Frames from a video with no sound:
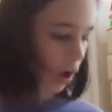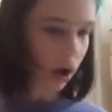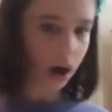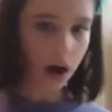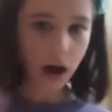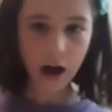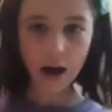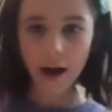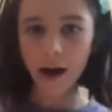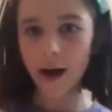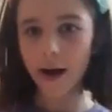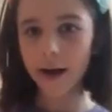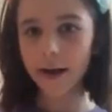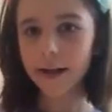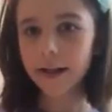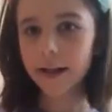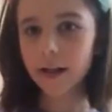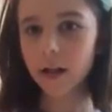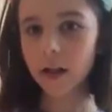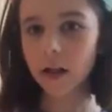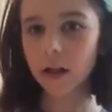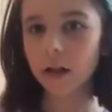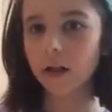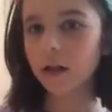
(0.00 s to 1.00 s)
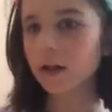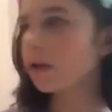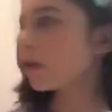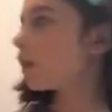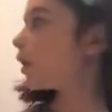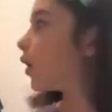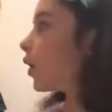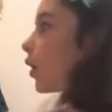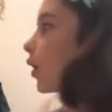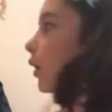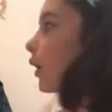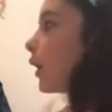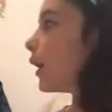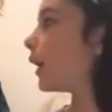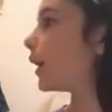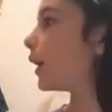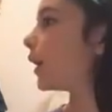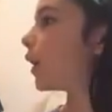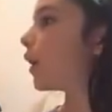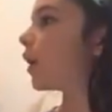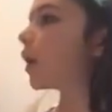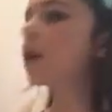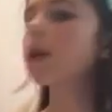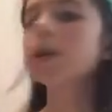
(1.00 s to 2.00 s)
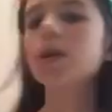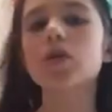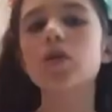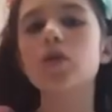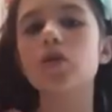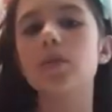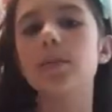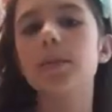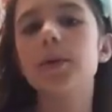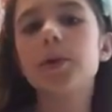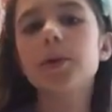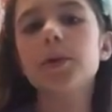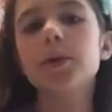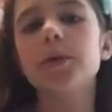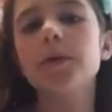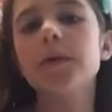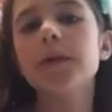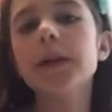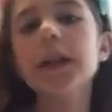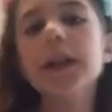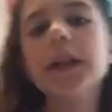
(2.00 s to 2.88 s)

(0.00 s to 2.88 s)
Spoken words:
I need to move